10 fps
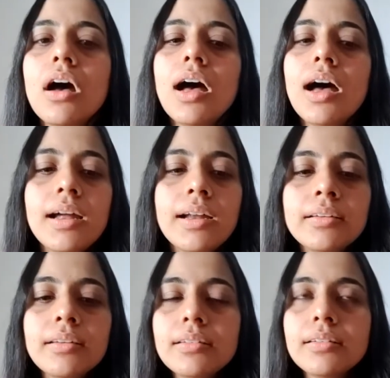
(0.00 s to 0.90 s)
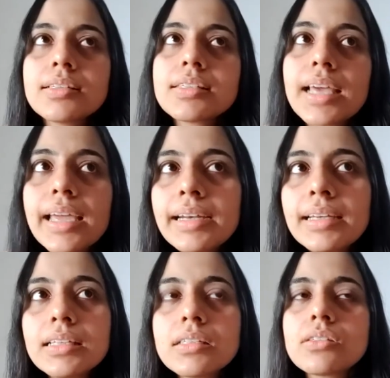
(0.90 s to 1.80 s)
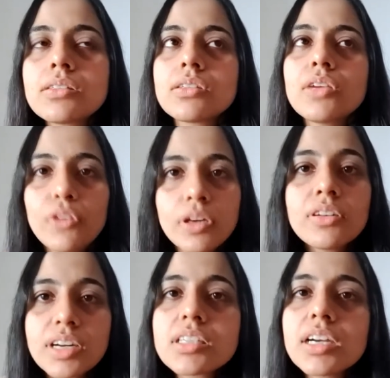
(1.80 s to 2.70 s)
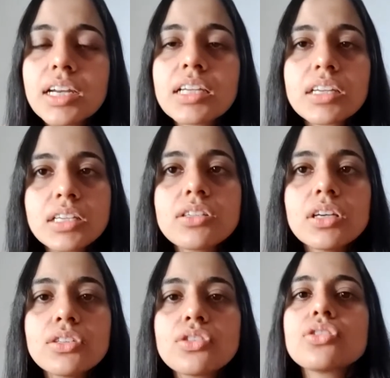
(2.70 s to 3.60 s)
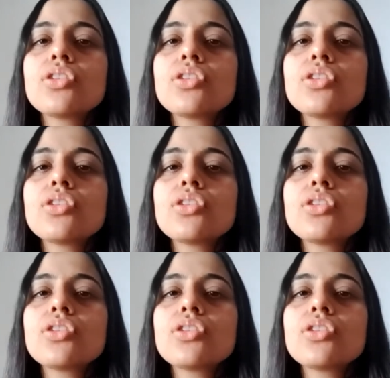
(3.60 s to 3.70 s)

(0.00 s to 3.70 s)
And second is if you're interested in research,